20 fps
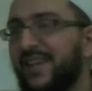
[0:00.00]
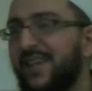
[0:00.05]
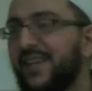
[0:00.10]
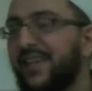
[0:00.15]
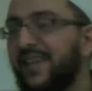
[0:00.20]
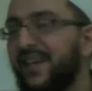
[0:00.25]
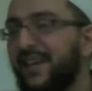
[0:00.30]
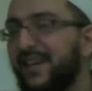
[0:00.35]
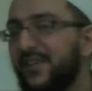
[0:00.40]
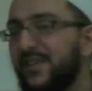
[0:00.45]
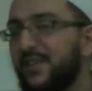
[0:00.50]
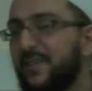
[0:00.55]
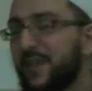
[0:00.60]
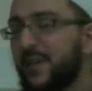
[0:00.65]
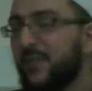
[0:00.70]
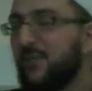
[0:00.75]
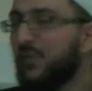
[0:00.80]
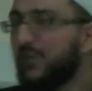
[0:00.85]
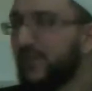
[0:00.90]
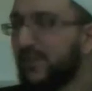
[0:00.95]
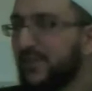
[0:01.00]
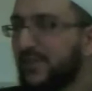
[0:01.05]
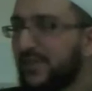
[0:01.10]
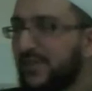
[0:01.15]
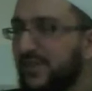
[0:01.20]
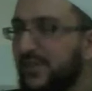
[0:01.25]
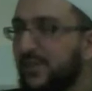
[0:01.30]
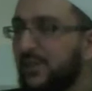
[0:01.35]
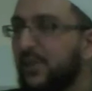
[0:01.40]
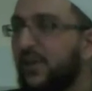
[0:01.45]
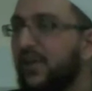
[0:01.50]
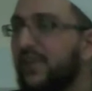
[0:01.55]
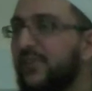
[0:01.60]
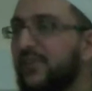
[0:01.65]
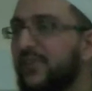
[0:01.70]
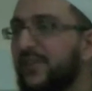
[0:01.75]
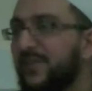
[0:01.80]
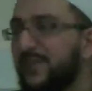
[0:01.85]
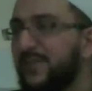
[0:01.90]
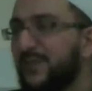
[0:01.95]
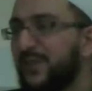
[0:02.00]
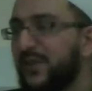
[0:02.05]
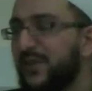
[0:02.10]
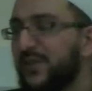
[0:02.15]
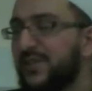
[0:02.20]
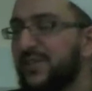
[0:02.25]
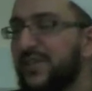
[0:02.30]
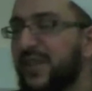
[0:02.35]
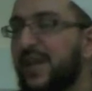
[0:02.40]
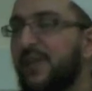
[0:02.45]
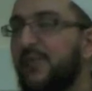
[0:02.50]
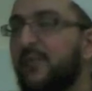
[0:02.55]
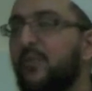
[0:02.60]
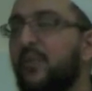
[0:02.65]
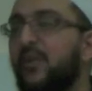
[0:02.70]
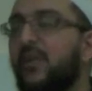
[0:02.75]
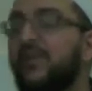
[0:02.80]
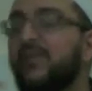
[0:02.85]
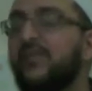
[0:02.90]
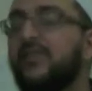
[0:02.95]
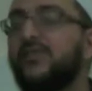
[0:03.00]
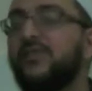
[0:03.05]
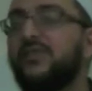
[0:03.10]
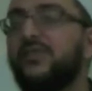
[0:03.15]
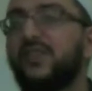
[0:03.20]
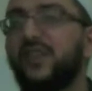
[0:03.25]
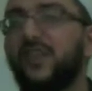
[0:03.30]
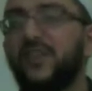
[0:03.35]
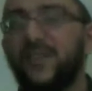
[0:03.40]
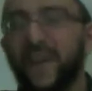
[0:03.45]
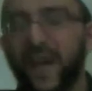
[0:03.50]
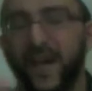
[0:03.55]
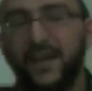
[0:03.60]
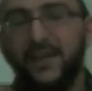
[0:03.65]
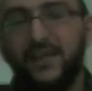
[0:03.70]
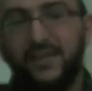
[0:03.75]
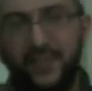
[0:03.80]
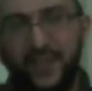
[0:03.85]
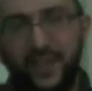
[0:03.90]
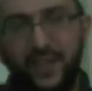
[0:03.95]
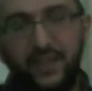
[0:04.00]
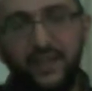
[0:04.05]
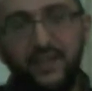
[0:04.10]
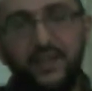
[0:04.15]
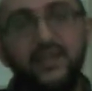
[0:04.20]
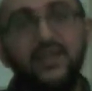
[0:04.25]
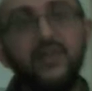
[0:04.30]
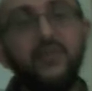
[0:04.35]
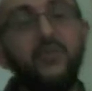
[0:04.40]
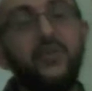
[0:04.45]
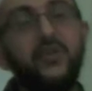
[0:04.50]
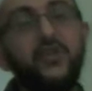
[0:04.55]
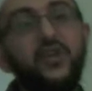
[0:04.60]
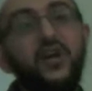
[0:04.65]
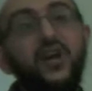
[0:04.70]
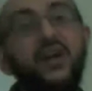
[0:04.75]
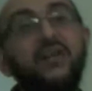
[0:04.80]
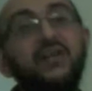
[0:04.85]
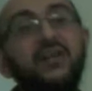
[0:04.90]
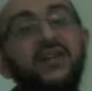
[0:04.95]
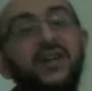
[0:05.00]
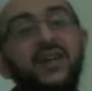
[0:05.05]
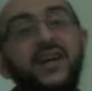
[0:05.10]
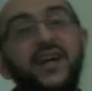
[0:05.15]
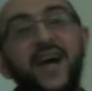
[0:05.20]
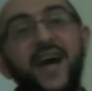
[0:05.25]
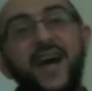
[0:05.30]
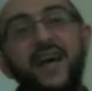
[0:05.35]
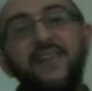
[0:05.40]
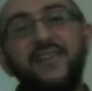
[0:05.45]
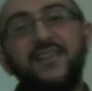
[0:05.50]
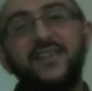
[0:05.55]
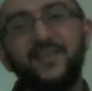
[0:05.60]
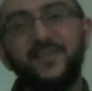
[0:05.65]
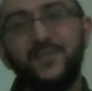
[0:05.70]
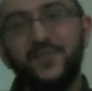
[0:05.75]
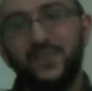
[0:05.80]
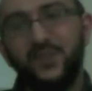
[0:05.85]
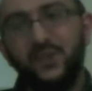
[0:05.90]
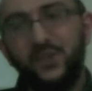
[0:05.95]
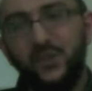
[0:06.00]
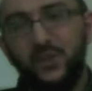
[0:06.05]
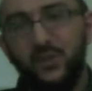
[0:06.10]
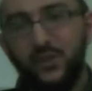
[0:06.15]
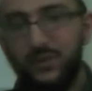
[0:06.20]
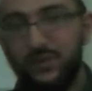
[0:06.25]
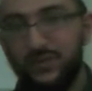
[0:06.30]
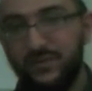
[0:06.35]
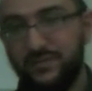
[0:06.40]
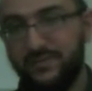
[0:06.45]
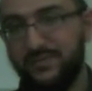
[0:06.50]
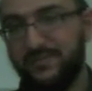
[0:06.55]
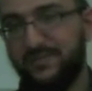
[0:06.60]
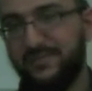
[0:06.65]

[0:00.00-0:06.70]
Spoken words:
He asked the man, what is it that you're asking for? He said, I want that thing which Allah has given you.